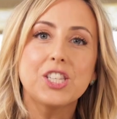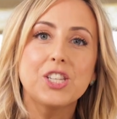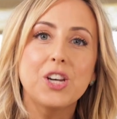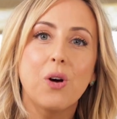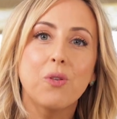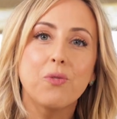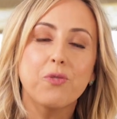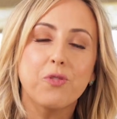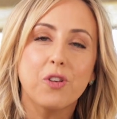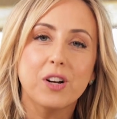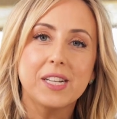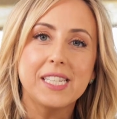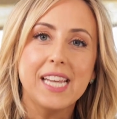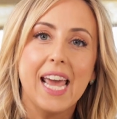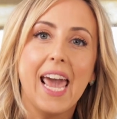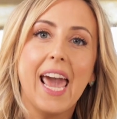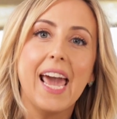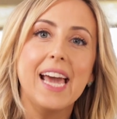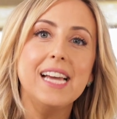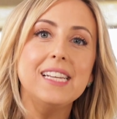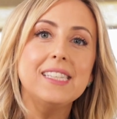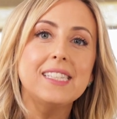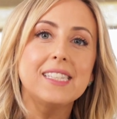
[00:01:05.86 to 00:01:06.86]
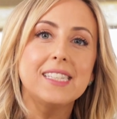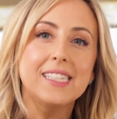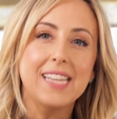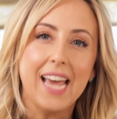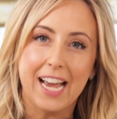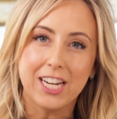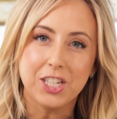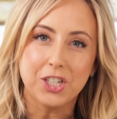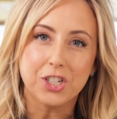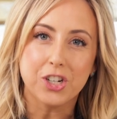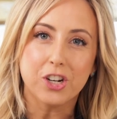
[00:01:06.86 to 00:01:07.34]
known for taste,
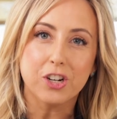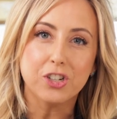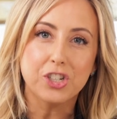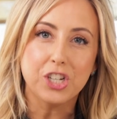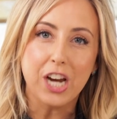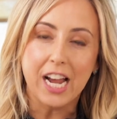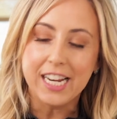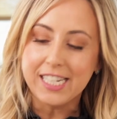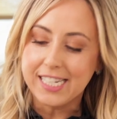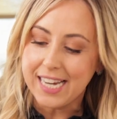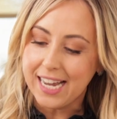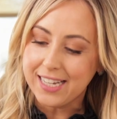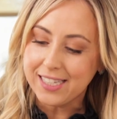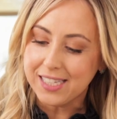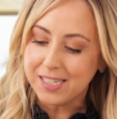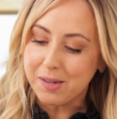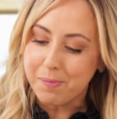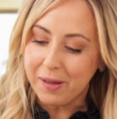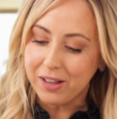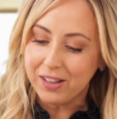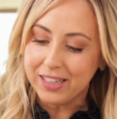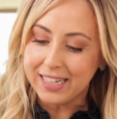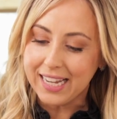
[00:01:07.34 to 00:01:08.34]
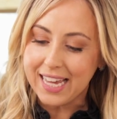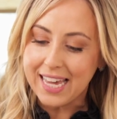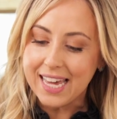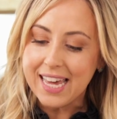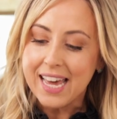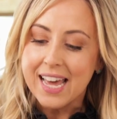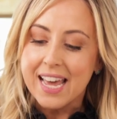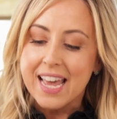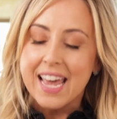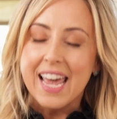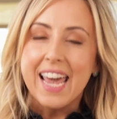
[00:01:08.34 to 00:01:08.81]
texture,
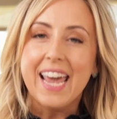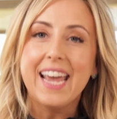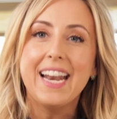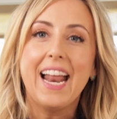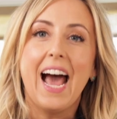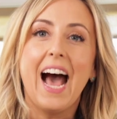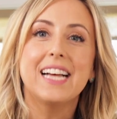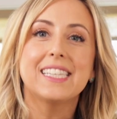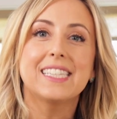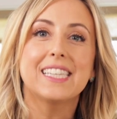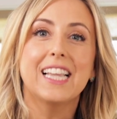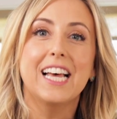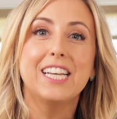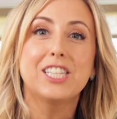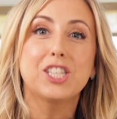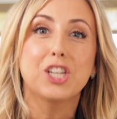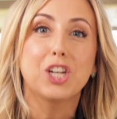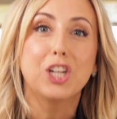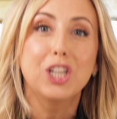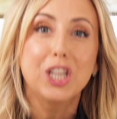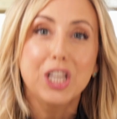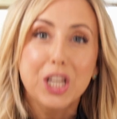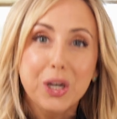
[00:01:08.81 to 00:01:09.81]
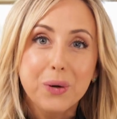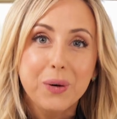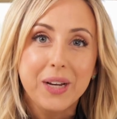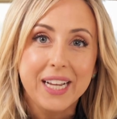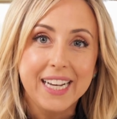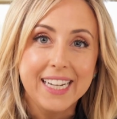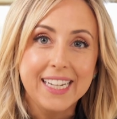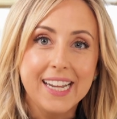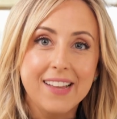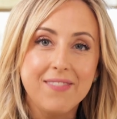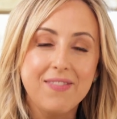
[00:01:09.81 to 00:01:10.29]
digestibility. It has less
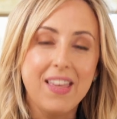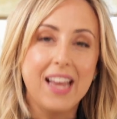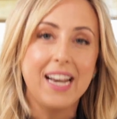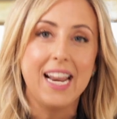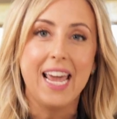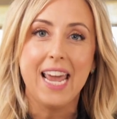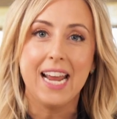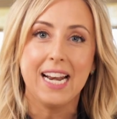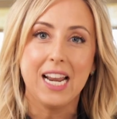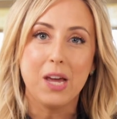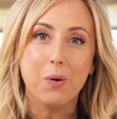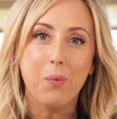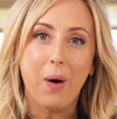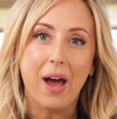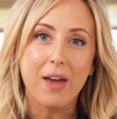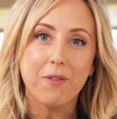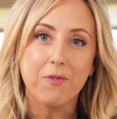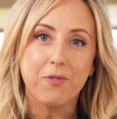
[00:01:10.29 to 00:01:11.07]
gluten than any white